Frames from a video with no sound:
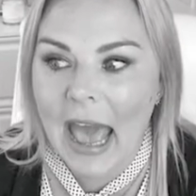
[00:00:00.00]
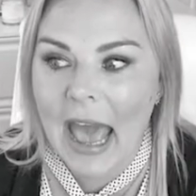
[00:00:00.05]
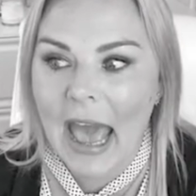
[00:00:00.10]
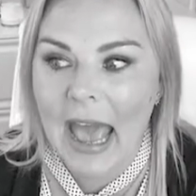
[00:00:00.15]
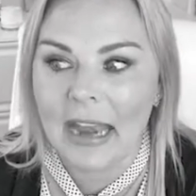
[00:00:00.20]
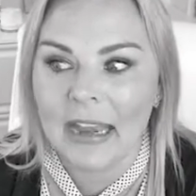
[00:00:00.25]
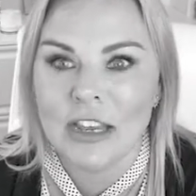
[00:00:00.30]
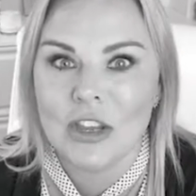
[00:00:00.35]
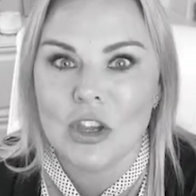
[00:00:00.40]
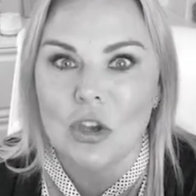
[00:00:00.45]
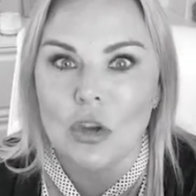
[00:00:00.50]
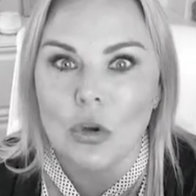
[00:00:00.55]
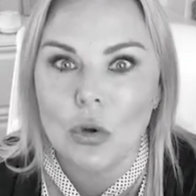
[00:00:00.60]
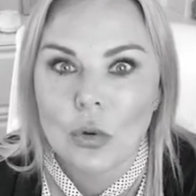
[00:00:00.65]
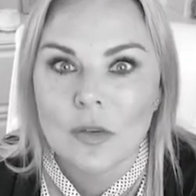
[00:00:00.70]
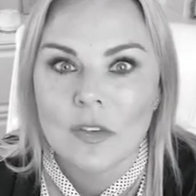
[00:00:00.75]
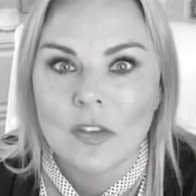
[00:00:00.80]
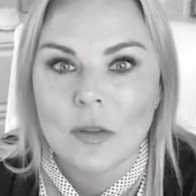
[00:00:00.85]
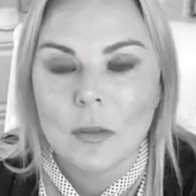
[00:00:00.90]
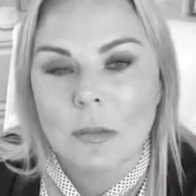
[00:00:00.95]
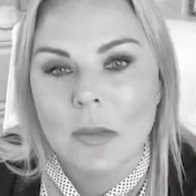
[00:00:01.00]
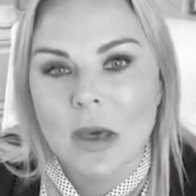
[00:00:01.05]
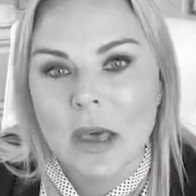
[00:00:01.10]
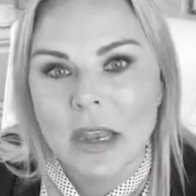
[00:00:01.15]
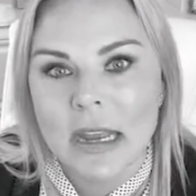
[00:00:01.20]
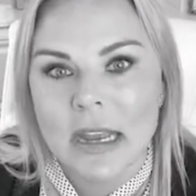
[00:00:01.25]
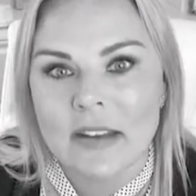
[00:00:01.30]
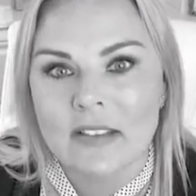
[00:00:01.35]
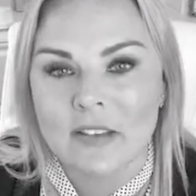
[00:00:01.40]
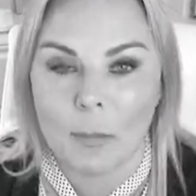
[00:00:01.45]
and use the
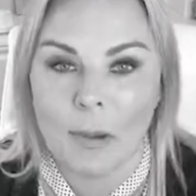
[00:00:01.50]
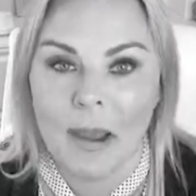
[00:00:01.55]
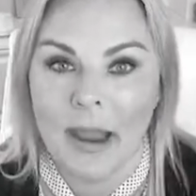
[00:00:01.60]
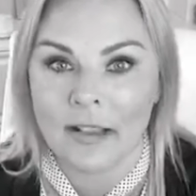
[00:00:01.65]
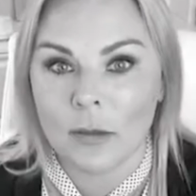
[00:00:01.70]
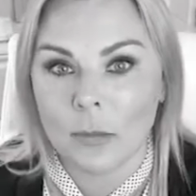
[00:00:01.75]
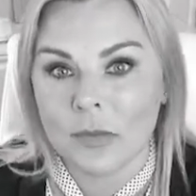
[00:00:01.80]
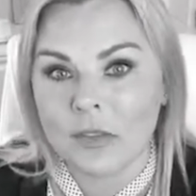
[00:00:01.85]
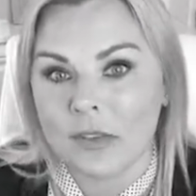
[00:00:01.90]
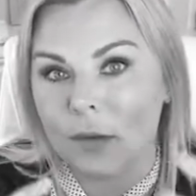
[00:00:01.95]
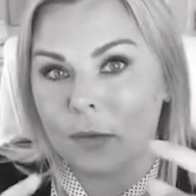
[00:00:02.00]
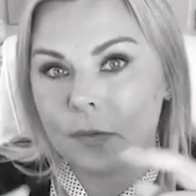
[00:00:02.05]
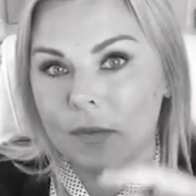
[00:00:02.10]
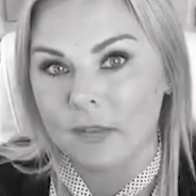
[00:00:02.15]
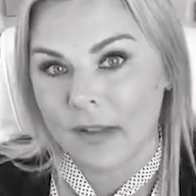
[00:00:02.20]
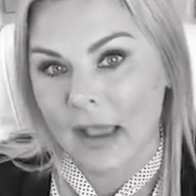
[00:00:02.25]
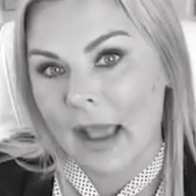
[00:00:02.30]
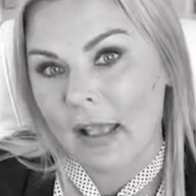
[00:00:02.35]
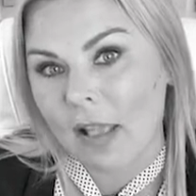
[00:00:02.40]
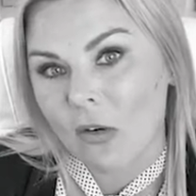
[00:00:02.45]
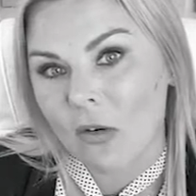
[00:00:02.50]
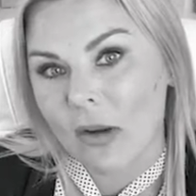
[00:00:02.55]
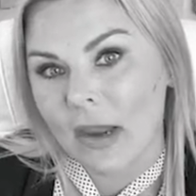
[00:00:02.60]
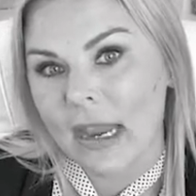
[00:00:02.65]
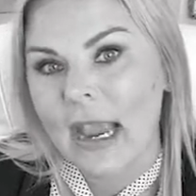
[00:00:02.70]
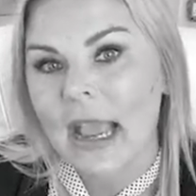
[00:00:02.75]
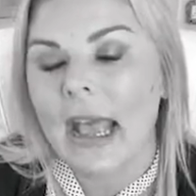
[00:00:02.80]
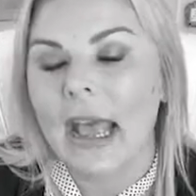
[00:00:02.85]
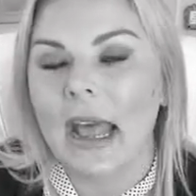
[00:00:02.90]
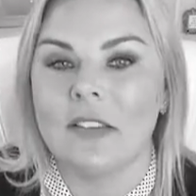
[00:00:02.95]
money to pay themselves
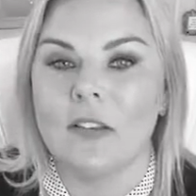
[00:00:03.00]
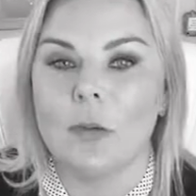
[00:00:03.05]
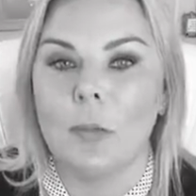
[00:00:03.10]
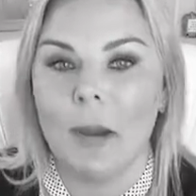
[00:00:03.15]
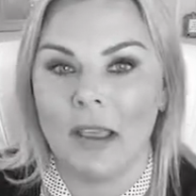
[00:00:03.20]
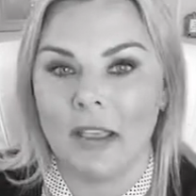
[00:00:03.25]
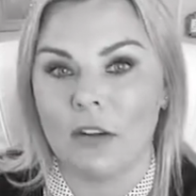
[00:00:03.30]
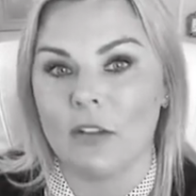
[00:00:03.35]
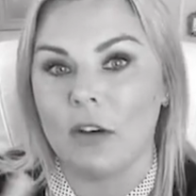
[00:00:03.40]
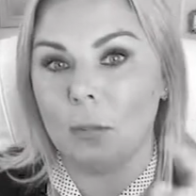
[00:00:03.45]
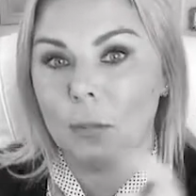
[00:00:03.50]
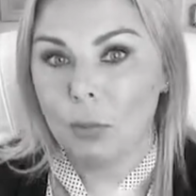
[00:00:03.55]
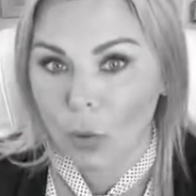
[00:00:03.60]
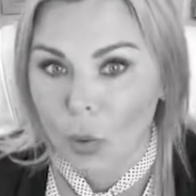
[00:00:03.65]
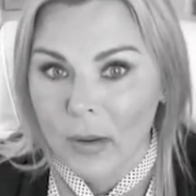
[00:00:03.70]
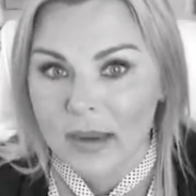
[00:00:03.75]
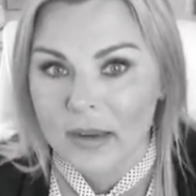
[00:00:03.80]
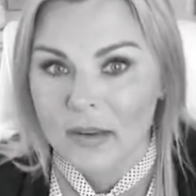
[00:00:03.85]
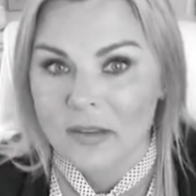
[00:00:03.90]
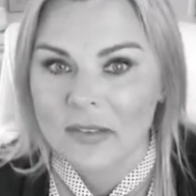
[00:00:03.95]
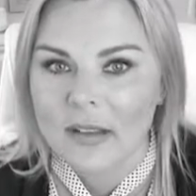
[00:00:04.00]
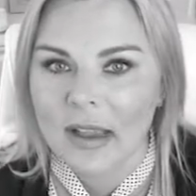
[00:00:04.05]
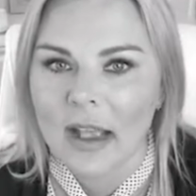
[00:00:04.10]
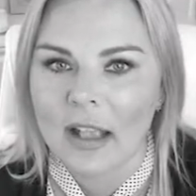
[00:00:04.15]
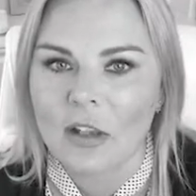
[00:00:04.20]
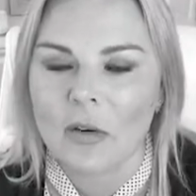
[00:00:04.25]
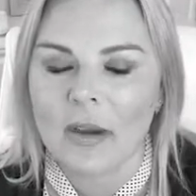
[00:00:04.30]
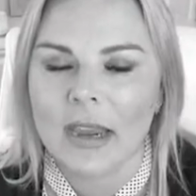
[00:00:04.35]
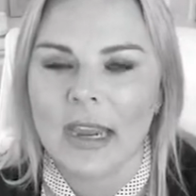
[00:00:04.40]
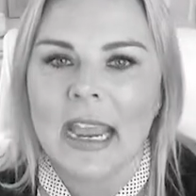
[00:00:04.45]
salary and to pay their employees
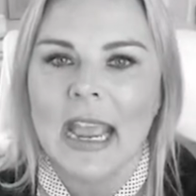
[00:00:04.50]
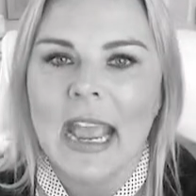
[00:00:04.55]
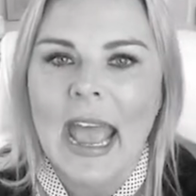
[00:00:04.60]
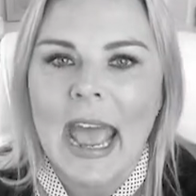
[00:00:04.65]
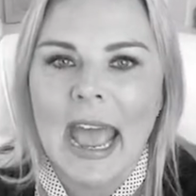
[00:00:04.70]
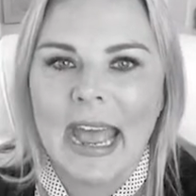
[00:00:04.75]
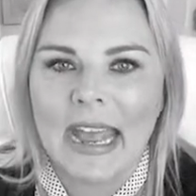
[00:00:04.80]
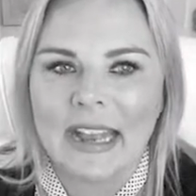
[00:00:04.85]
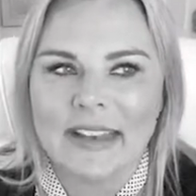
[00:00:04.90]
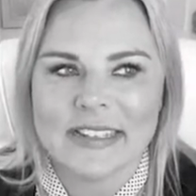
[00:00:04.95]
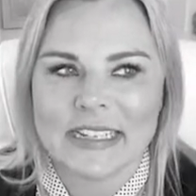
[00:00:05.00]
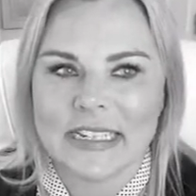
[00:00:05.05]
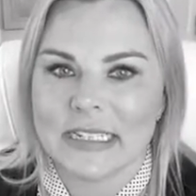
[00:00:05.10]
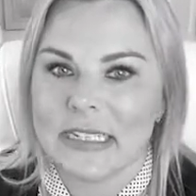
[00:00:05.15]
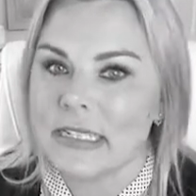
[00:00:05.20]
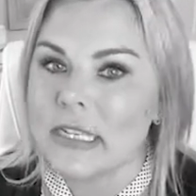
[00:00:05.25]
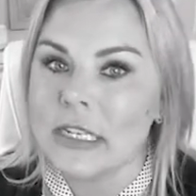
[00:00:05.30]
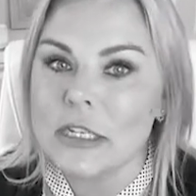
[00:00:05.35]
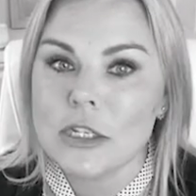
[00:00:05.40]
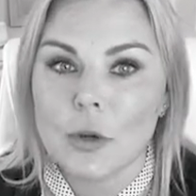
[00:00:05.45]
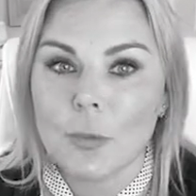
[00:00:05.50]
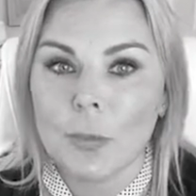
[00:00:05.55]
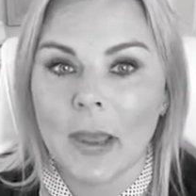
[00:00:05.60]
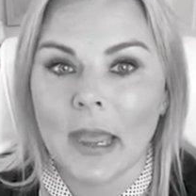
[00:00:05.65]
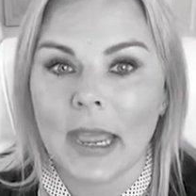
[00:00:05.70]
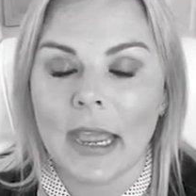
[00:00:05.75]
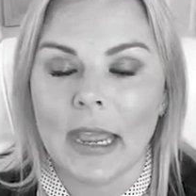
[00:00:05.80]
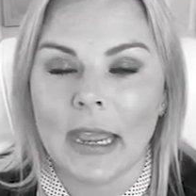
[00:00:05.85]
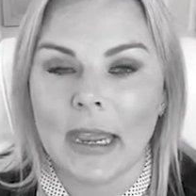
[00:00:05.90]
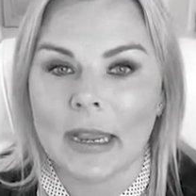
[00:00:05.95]
salary and to continue
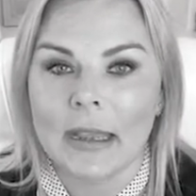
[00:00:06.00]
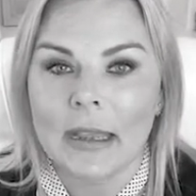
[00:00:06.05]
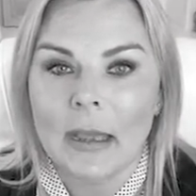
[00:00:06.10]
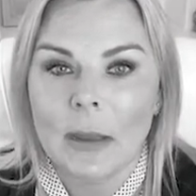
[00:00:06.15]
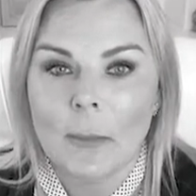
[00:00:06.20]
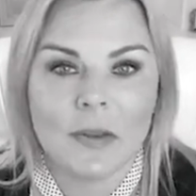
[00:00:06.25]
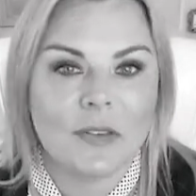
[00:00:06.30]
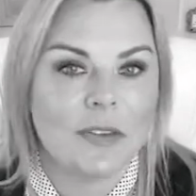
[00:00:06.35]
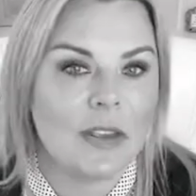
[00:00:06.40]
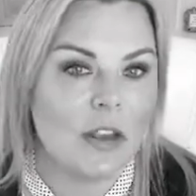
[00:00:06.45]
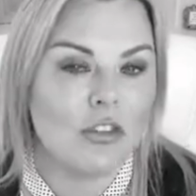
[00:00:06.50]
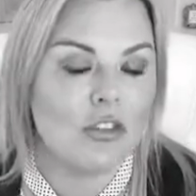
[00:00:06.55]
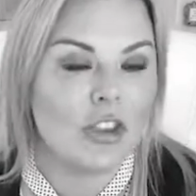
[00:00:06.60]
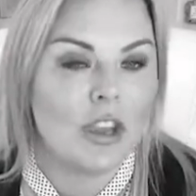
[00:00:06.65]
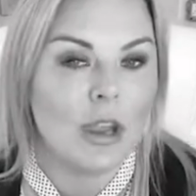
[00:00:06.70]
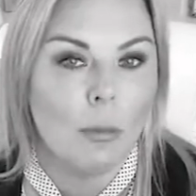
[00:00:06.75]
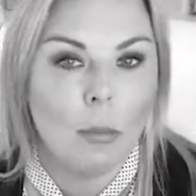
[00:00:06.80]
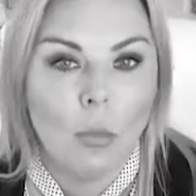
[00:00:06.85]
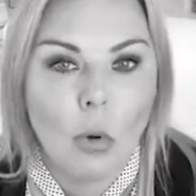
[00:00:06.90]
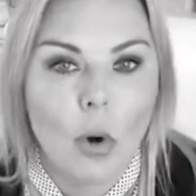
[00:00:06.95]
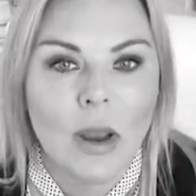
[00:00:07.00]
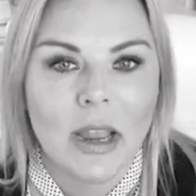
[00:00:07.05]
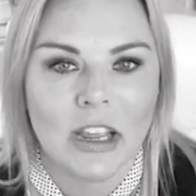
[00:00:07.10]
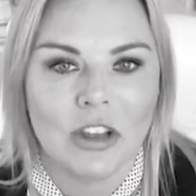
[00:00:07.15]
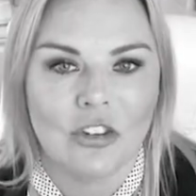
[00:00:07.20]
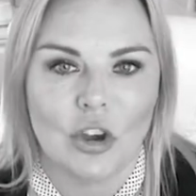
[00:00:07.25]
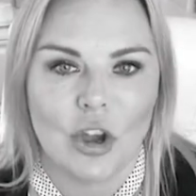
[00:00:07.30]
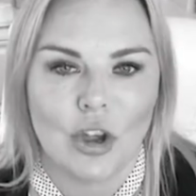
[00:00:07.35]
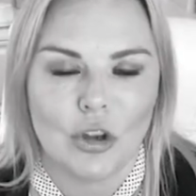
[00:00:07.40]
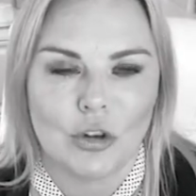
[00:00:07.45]
paying potentially a
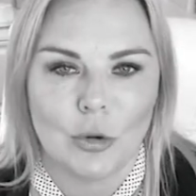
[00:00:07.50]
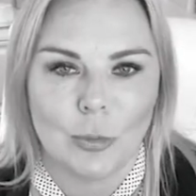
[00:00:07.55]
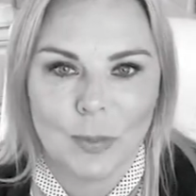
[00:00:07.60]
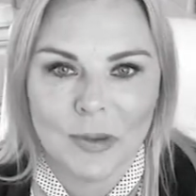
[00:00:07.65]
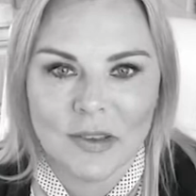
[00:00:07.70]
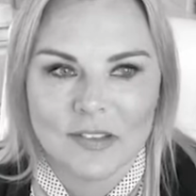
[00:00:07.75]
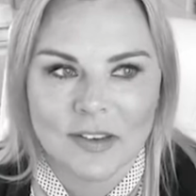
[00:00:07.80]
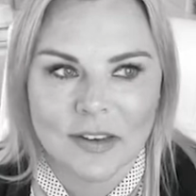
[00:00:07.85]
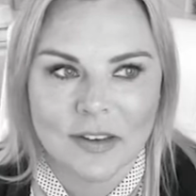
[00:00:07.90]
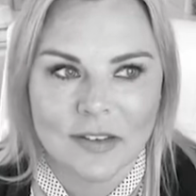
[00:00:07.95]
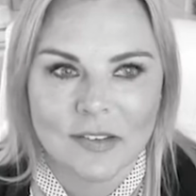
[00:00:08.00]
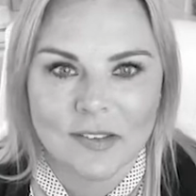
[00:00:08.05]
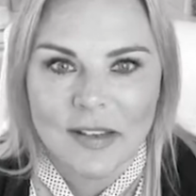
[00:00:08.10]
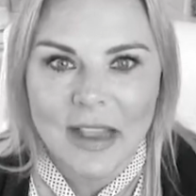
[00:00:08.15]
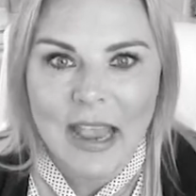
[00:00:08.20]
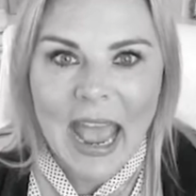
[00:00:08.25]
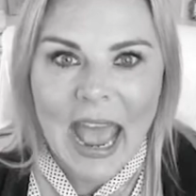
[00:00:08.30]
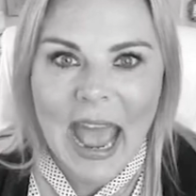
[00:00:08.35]
mortgage on your business.